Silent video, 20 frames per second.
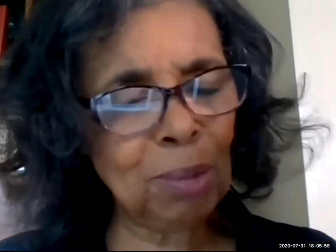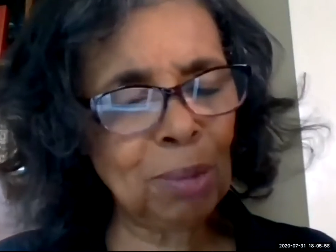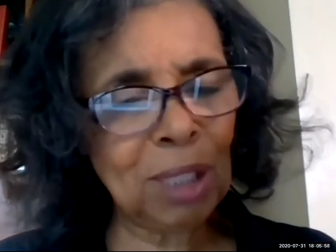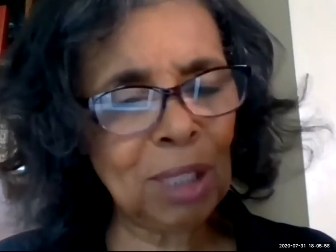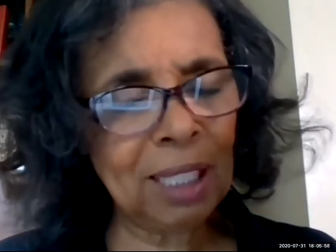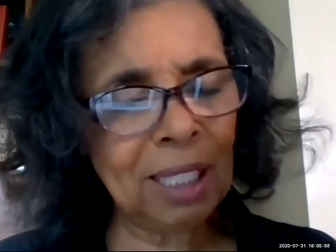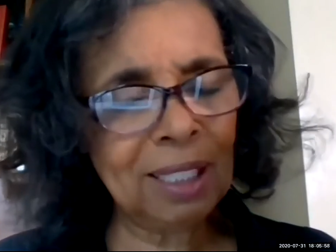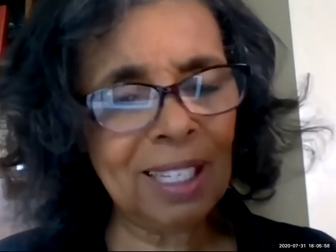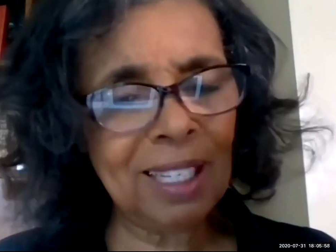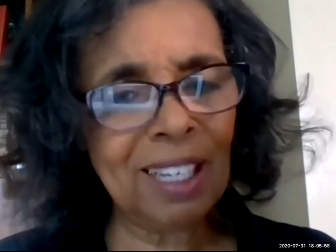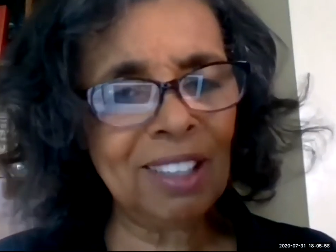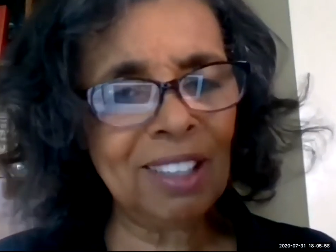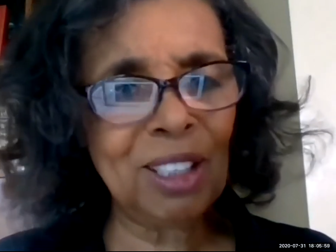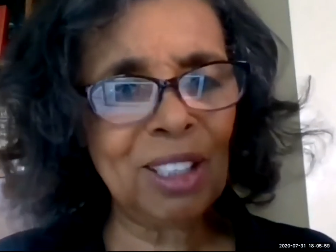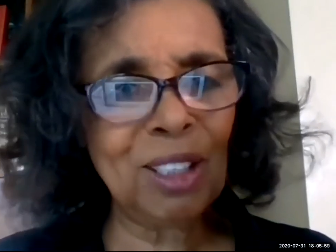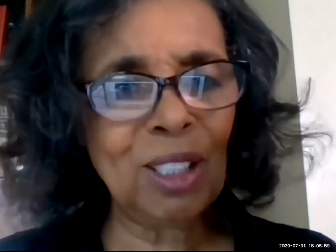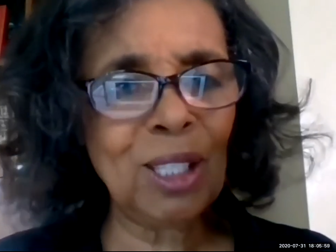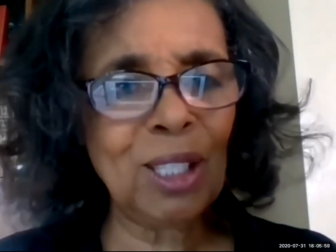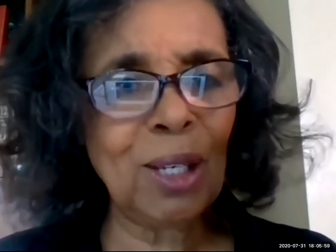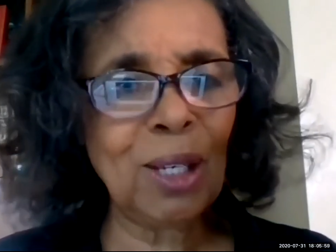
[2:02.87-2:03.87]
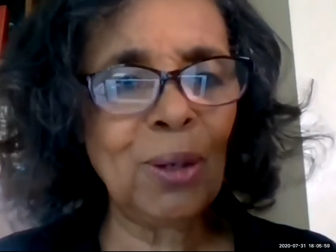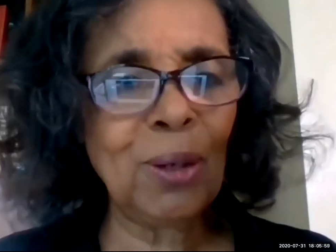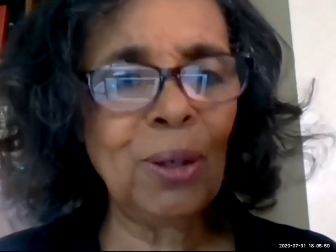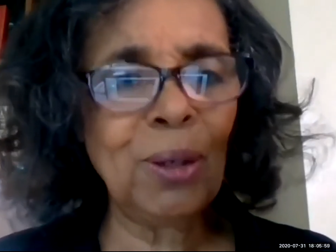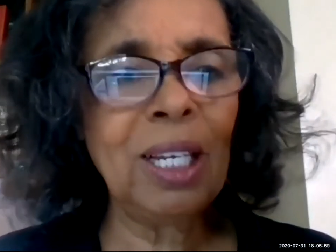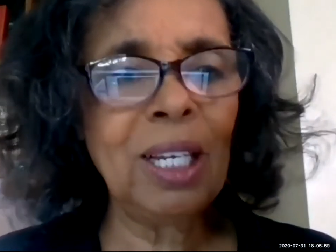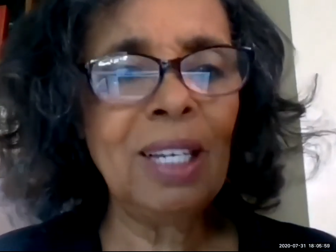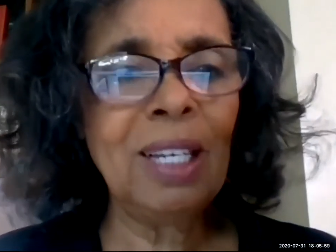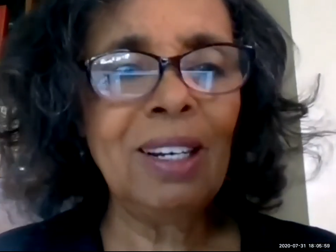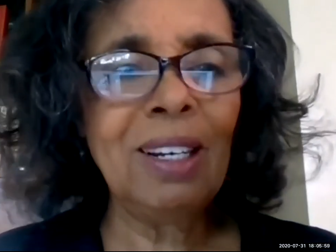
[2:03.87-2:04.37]
upside down. And
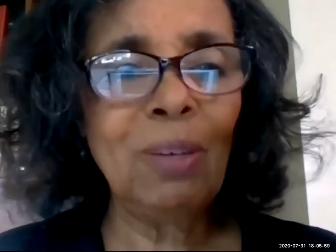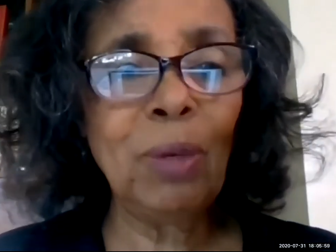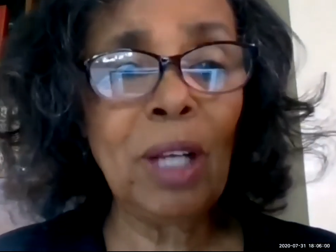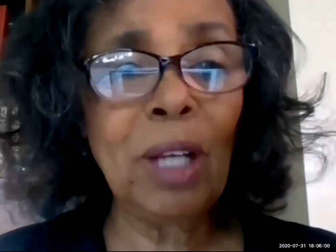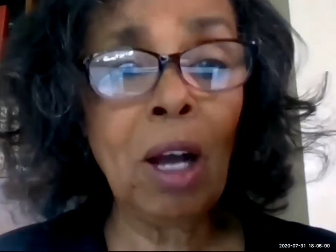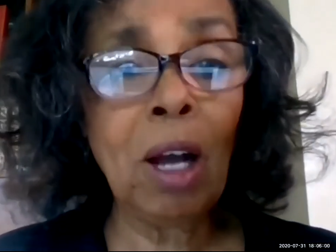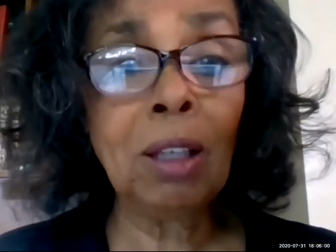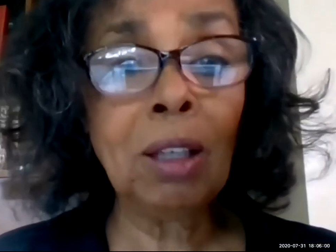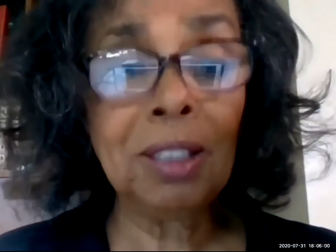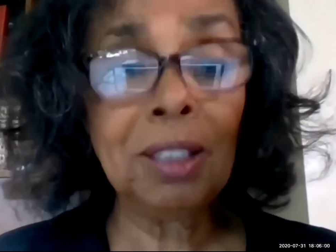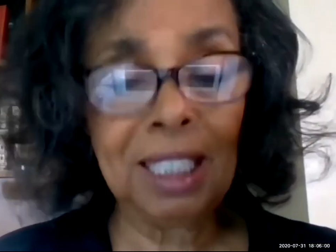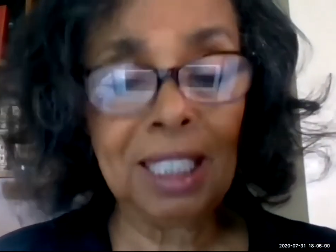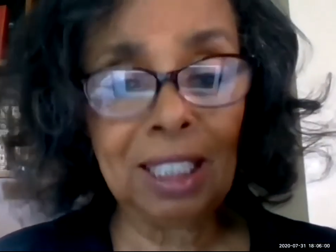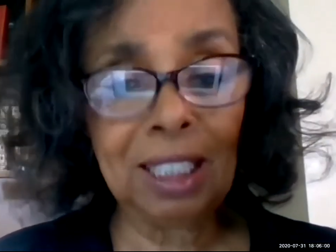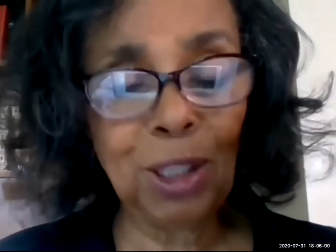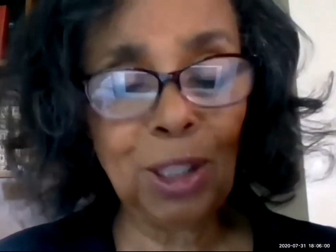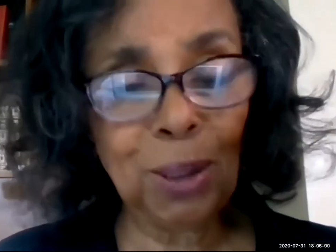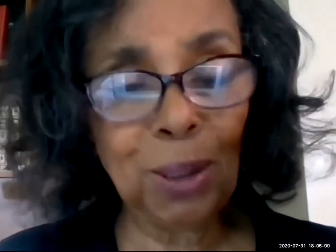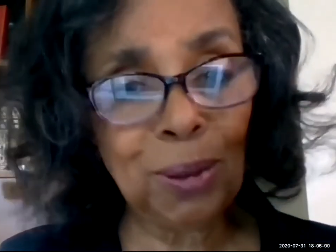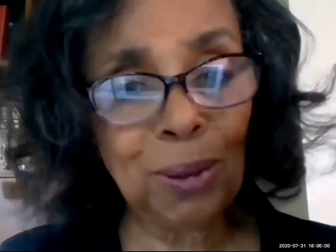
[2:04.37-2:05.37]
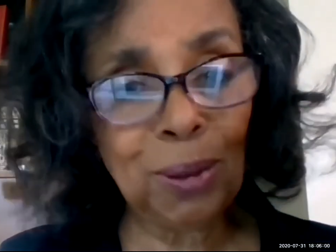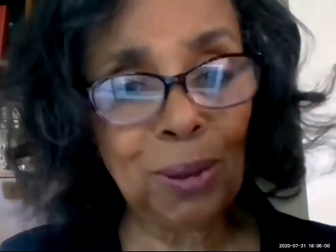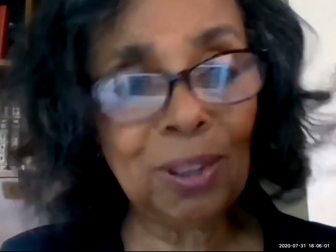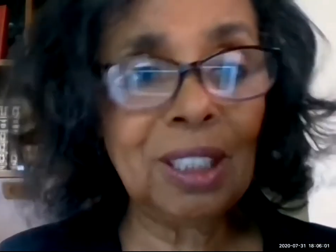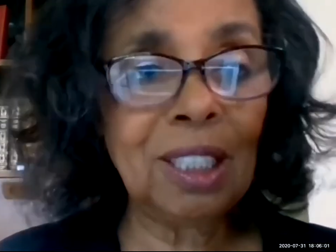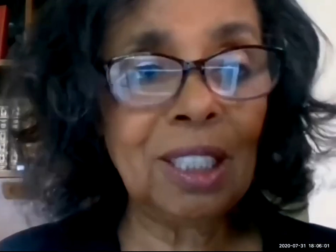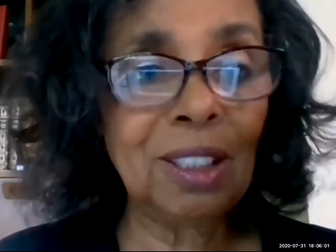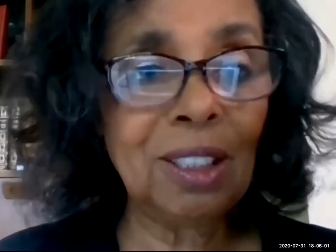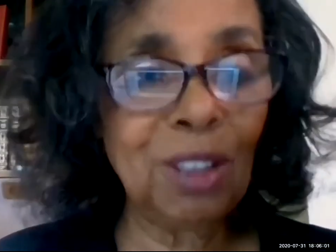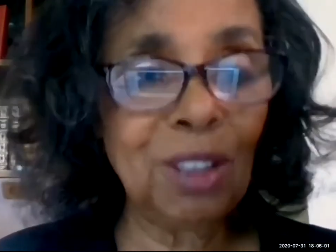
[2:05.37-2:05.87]
so we all need
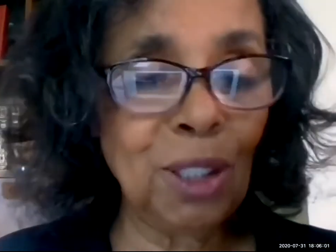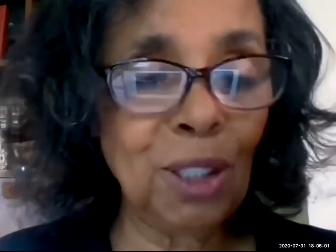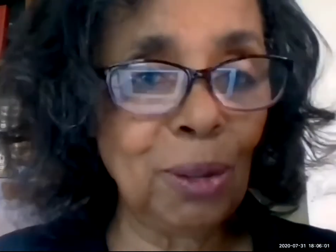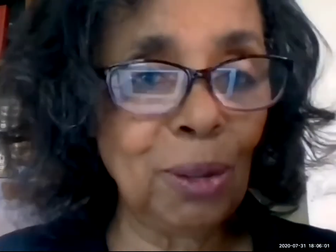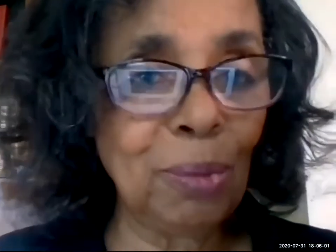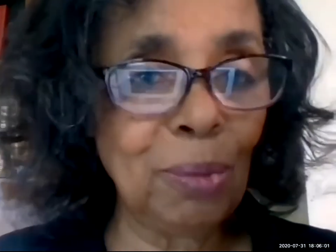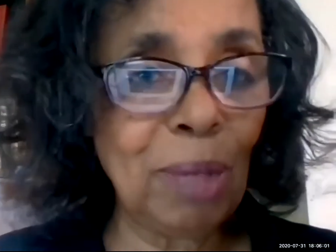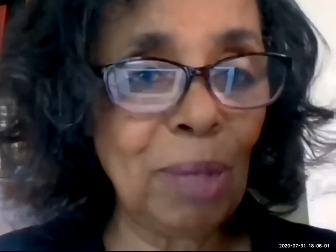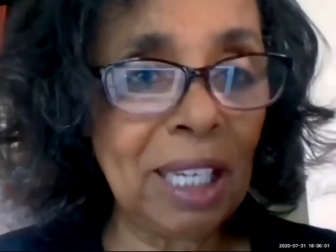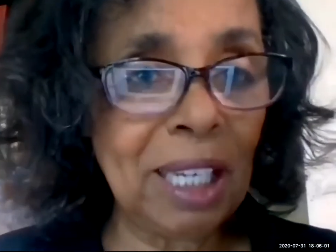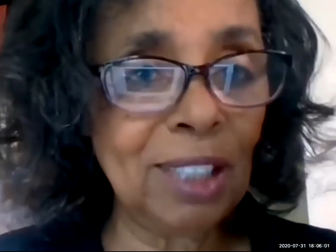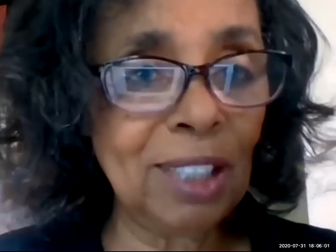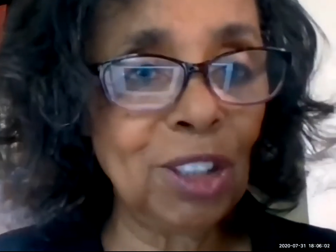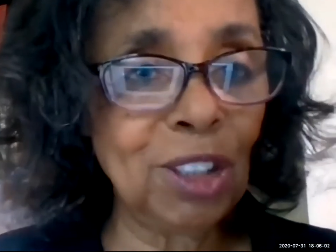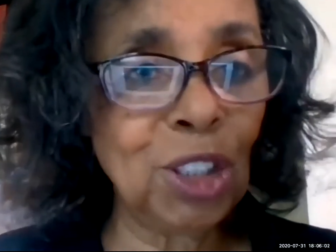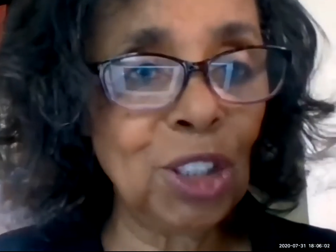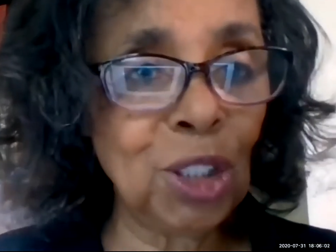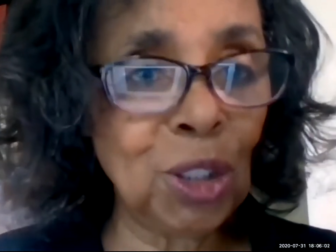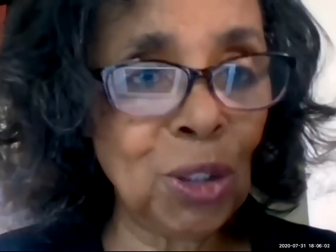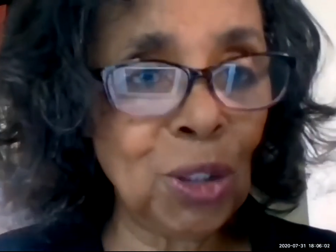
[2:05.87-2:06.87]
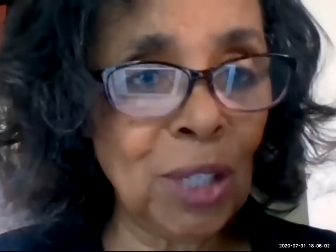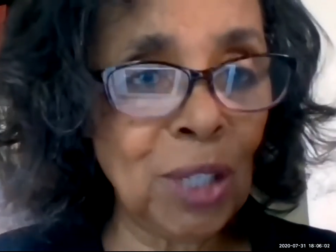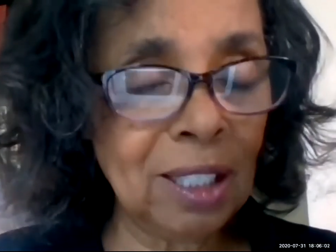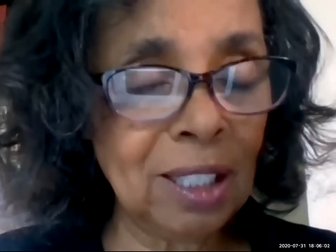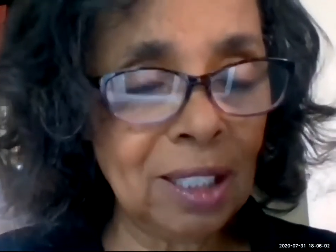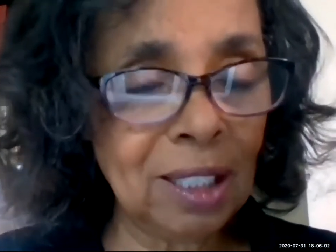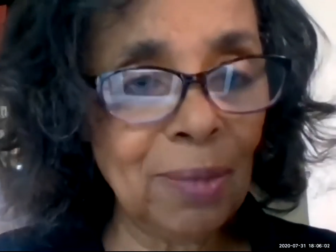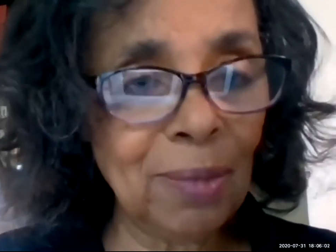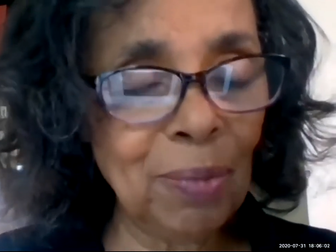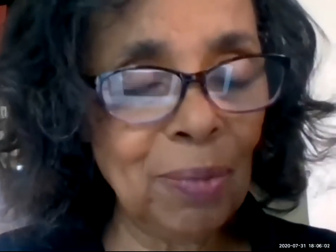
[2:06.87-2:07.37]
tools to manage
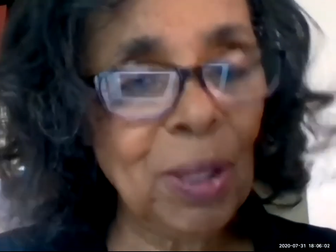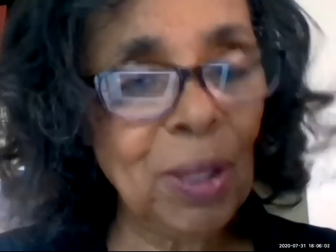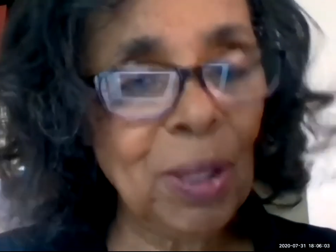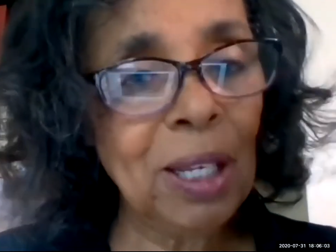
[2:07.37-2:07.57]
stress.